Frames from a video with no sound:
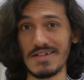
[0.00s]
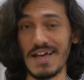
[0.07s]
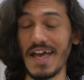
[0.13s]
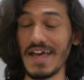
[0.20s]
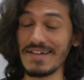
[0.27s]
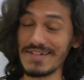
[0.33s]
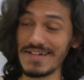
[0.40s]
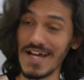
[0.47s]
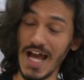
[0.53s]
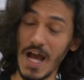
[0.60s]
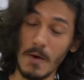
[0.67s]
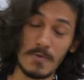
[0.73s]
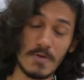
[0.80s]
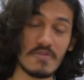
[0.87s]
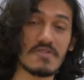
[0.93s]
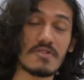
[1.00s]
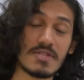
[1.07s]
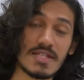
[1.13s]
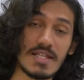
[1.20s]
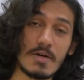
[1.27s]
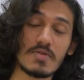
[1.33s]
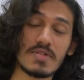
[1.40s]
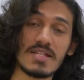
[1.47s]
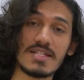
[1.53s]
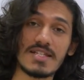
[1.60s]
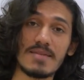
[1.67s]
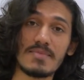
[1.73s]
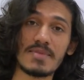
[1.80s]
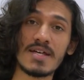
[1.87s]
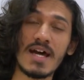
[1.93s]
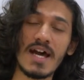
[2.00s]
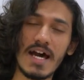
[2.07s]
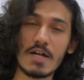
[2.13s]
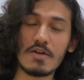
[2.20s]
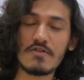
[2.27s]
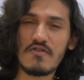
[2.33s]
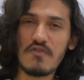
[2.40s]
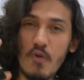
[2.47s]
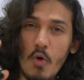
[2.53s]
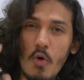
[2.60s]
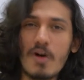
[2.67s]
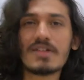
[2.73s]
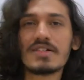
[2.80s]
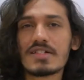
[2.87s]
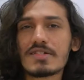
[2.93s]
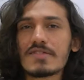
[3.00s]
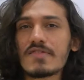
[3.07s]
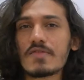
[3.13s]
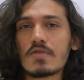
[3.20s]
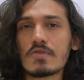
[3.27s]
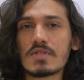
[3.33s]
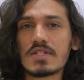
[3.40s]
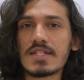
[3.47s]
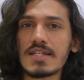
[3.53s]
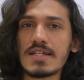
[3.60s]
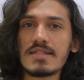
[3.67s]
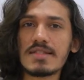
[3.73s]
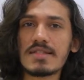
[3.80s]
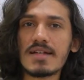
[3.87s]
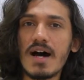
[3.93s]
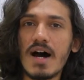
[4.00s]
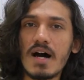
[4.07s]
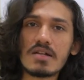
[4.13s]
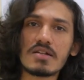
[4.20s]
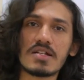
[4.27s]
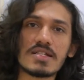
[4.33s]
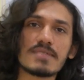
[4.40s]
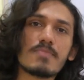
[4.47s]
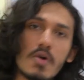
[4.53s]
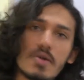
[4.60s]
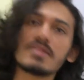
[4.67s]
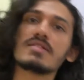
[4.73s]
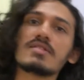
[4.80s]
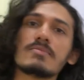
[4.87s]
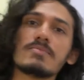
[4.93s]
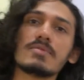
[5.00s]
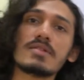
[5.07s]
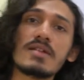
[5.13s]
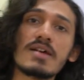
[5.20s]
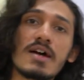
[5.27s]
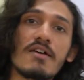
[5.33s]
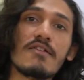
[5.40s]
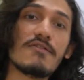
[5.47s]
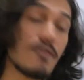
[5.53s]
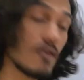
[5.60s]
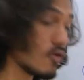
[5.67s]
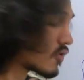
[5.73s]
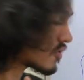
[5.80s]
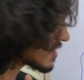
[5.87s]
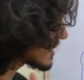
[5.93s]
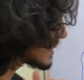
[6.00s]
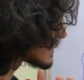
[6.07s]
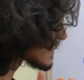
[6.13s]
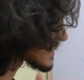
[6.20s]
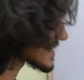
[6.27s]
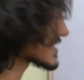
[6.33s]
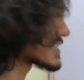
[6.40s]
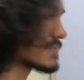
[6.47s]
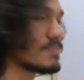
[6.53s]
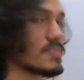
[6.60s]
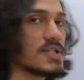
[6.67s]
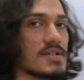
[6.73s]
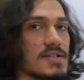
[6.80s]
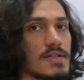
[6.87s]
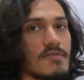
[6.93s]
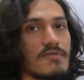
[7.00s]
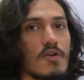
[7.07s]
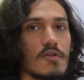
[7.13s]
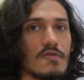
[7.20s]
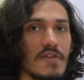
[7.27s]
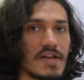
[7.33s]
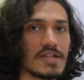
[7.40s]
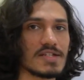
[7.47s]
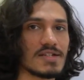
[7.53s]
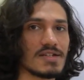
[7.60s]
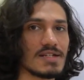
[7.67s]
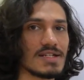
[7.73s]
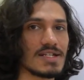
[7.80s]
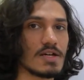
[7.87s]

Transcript: And out of those 1,000 genes, around 400 of those genes are responsible for receptors of olfaction.